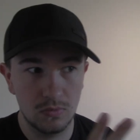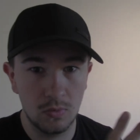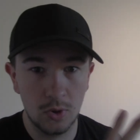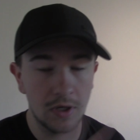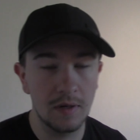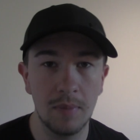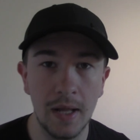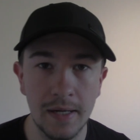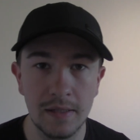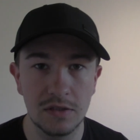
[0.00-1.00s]
working in
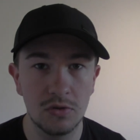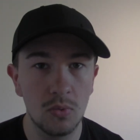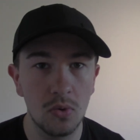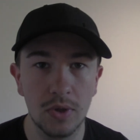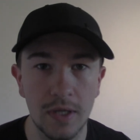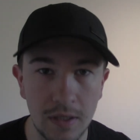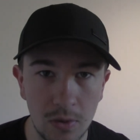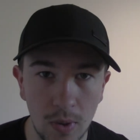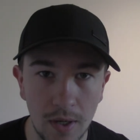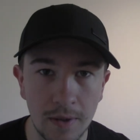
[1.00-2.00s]
blindness and you won't get
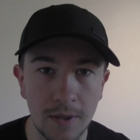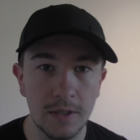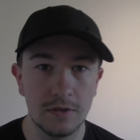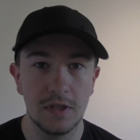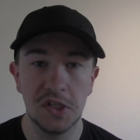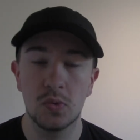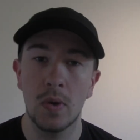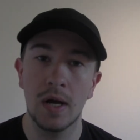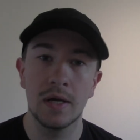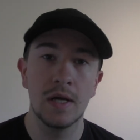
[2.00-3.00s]
anywhere. That's
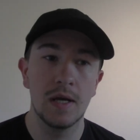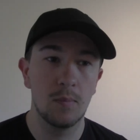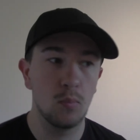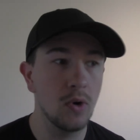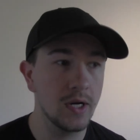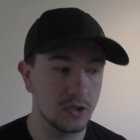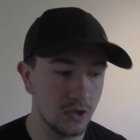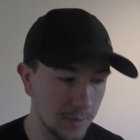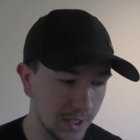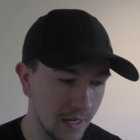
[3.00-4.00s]
why
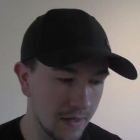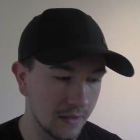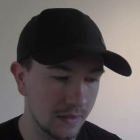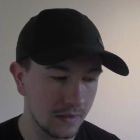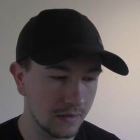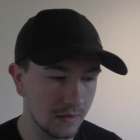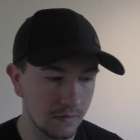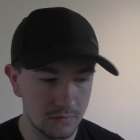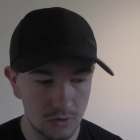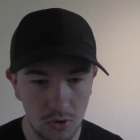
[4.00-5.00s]
brainstorming kind
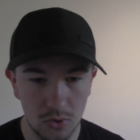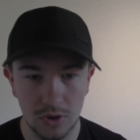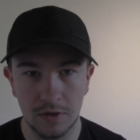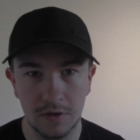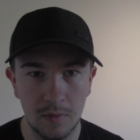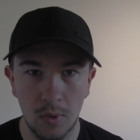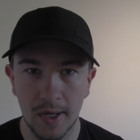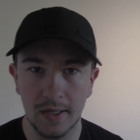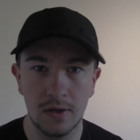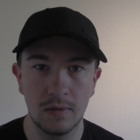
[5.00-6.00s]
of goes under the
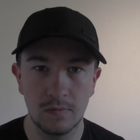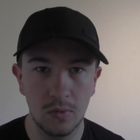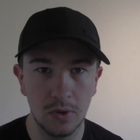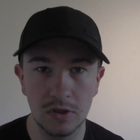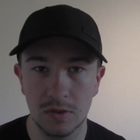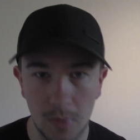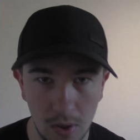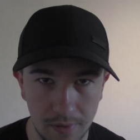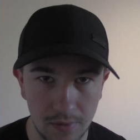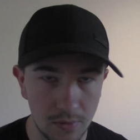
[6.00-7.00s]
bracket of working
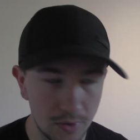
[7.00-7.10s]
smarter